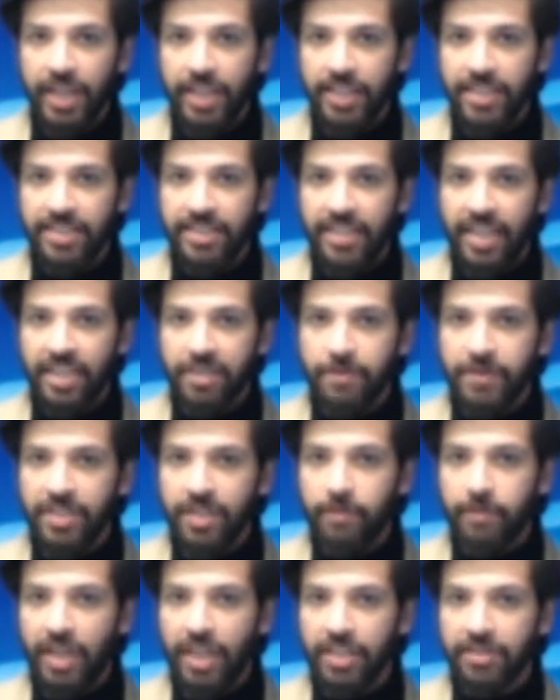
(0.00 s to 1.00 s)
In a statement,
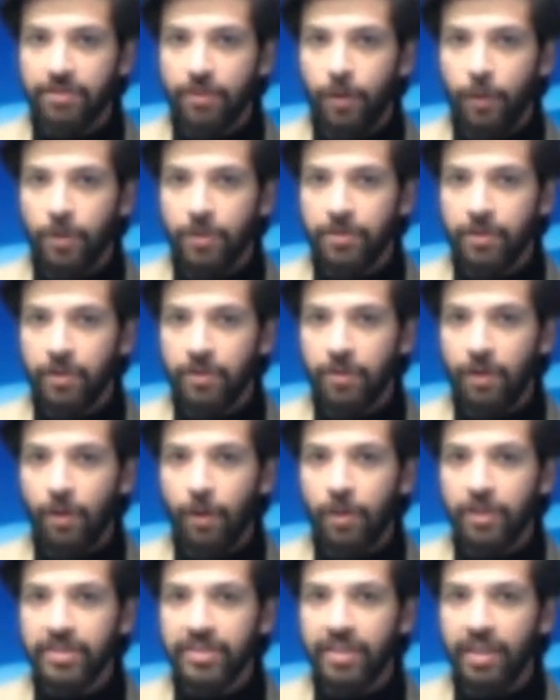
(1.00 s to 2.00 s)
Hamas called on
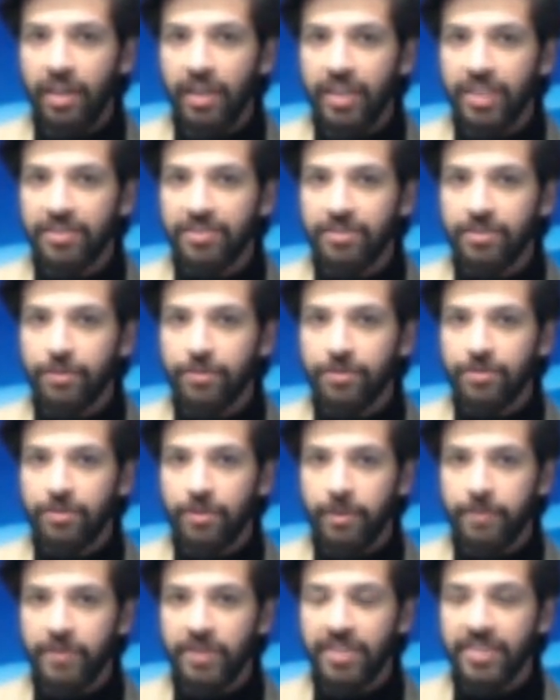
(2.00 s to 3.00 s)
all sides to
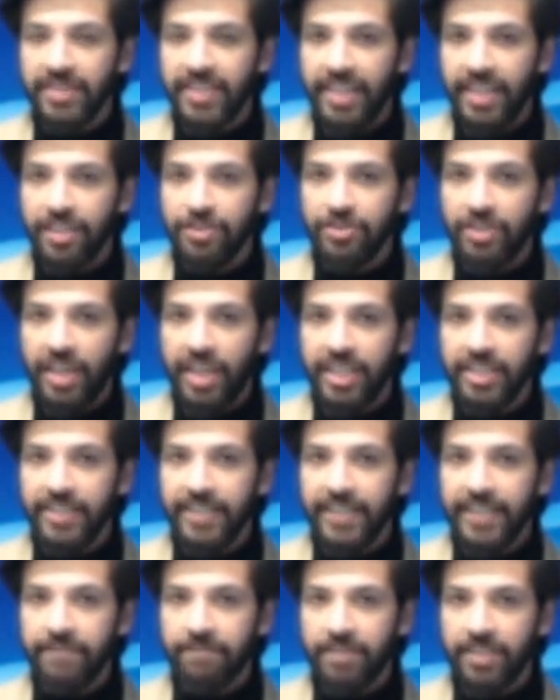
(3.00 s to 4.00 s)
stop the siege
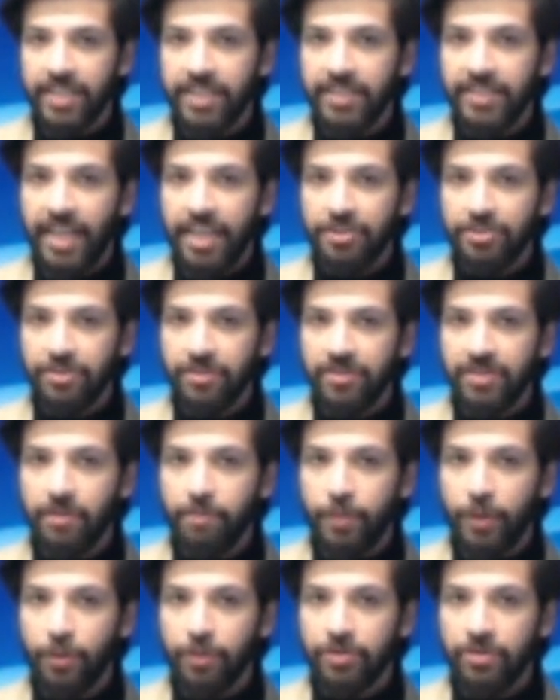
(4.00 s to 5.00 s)
and lift the sanctions
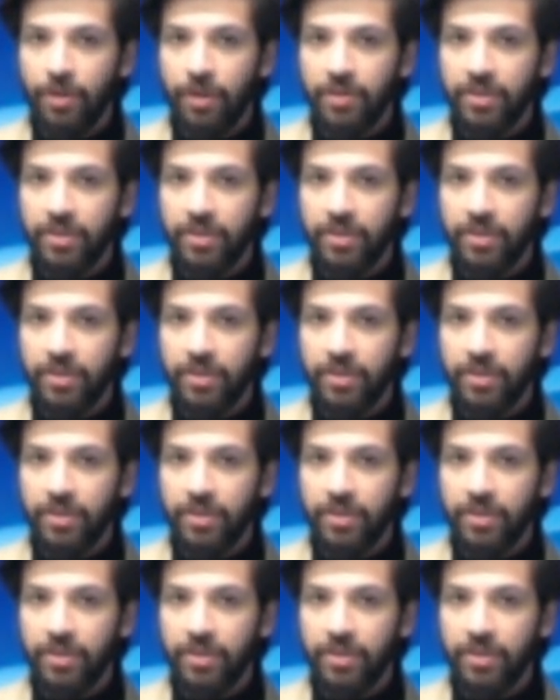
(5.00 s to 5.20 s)
imposed on